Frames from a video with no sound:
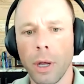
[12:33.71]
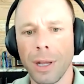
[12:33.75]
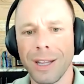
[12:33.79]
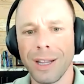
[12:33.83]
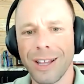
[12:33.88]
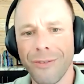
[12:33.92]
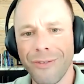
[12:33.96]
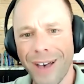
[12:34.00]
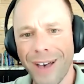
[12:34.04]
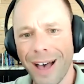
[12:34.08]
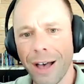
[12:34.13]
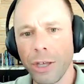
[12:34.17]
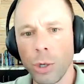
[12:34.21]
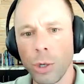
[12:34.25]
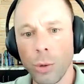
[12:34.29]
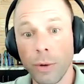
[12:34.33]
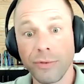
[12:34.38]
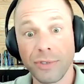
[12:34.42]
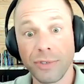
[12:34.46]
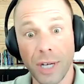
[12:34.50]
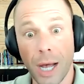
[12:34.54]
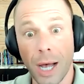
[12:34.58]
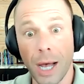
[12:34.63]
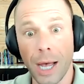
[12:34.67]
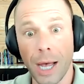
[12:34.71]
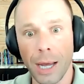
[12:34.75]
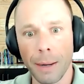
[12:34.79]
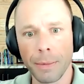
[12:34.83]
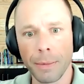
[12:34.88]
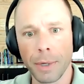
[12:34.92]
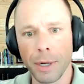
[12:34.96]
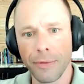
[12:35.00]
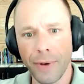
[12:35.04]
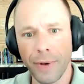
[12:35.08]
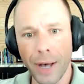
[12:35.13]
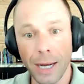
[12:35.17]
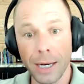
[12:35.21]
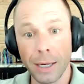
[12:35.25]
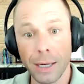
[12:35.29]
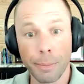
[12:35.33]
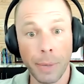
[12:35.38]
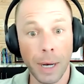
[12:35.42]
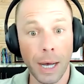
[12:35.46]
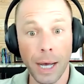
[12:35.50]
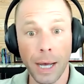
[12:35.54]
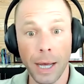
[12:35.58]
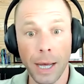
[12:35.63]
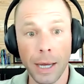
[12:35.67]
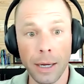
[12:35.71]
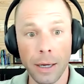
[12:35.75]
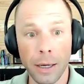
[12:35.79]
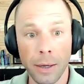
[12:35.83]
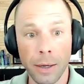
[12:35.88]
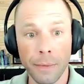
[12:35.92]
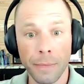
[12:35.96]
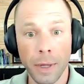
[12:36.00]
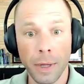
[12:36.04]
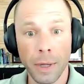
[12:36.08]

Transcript: the value of time divided by